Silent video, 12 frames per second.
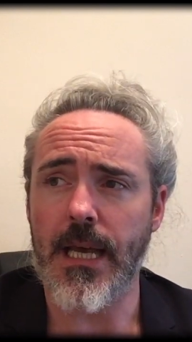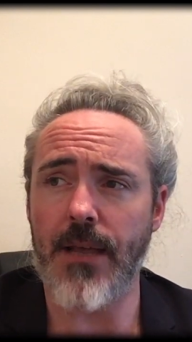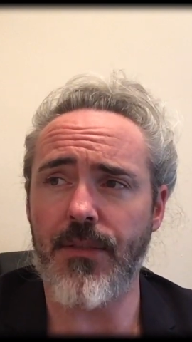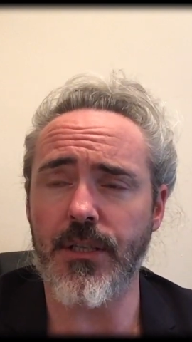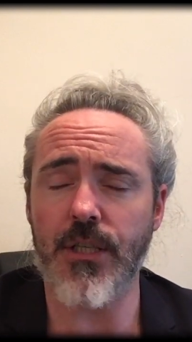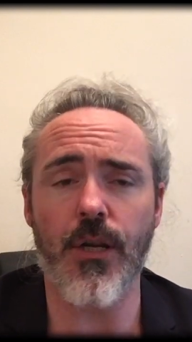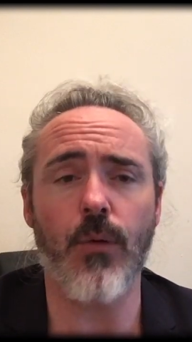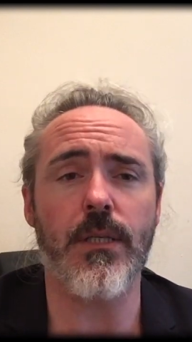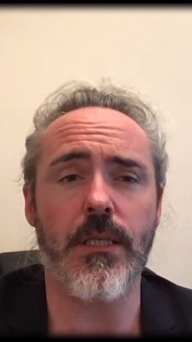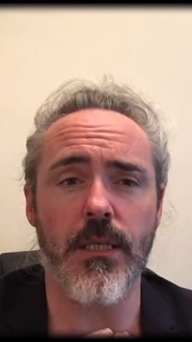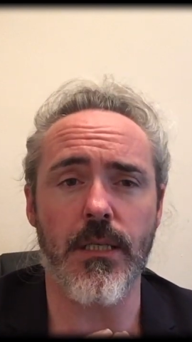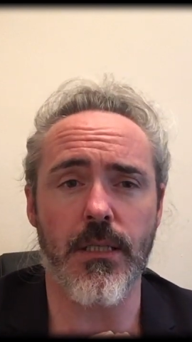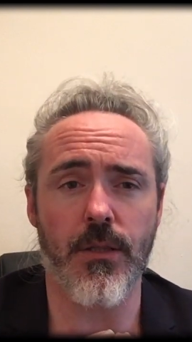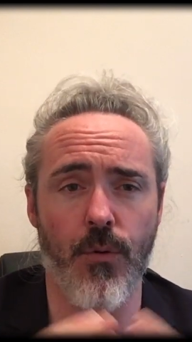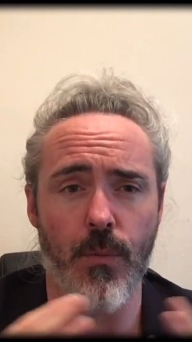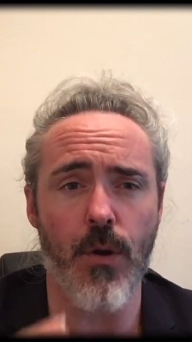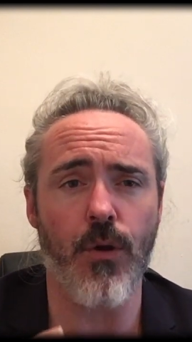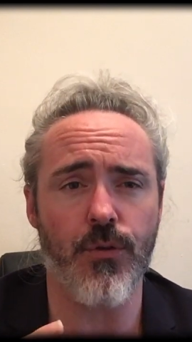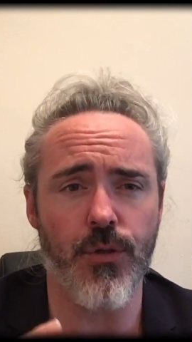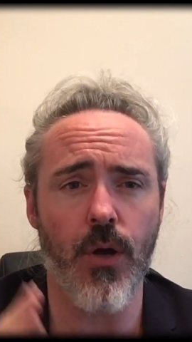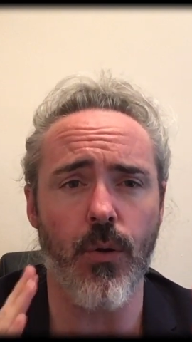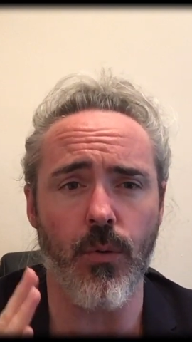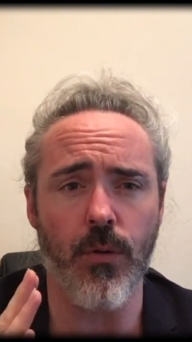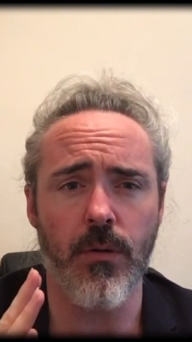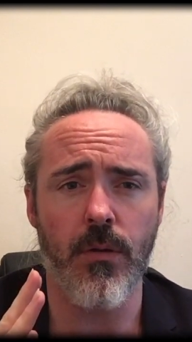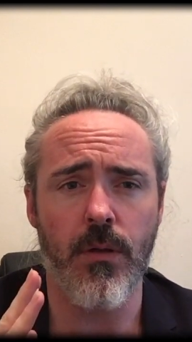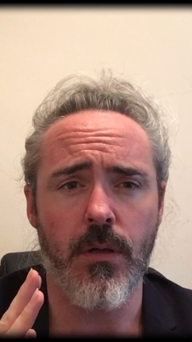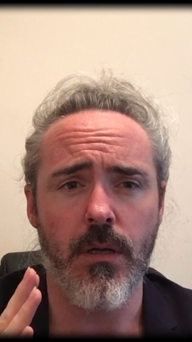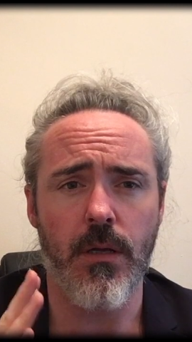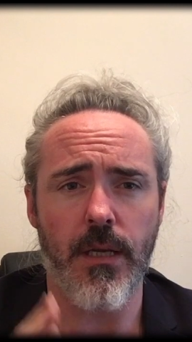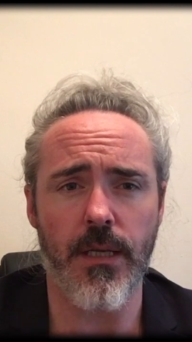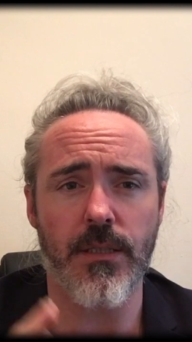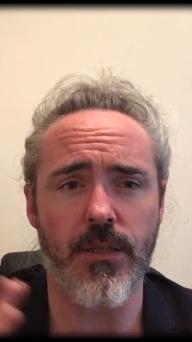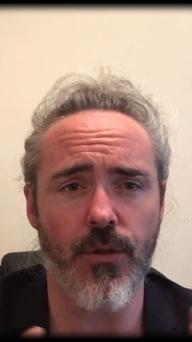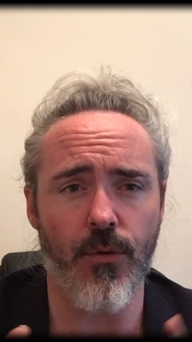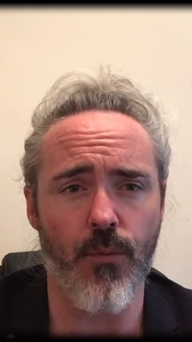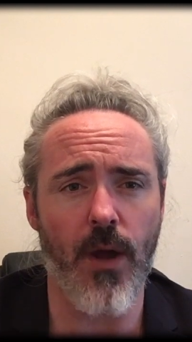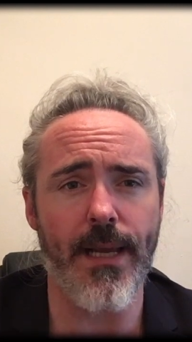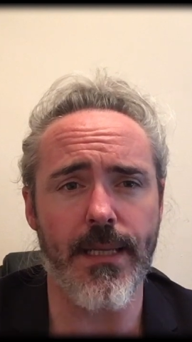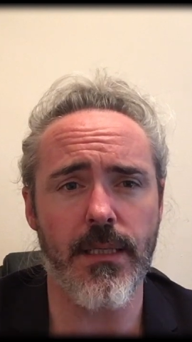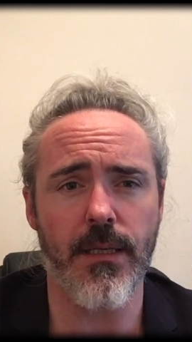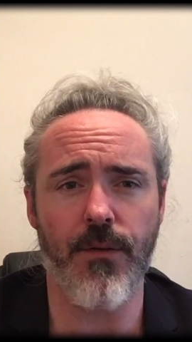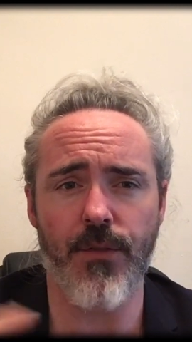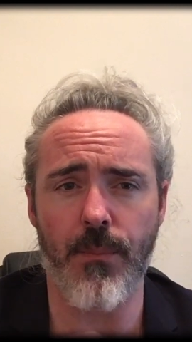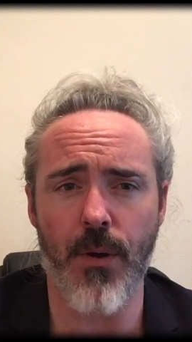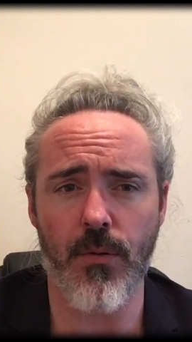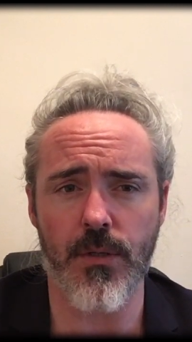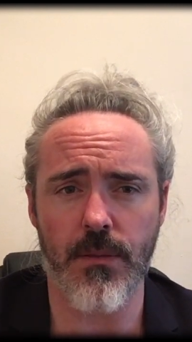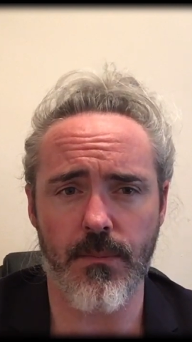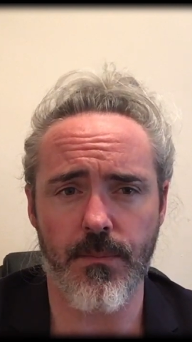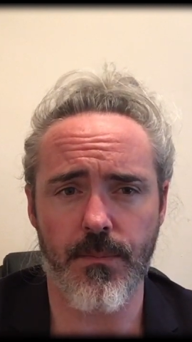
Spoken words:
And then she notices the remote control is to the right of the boat.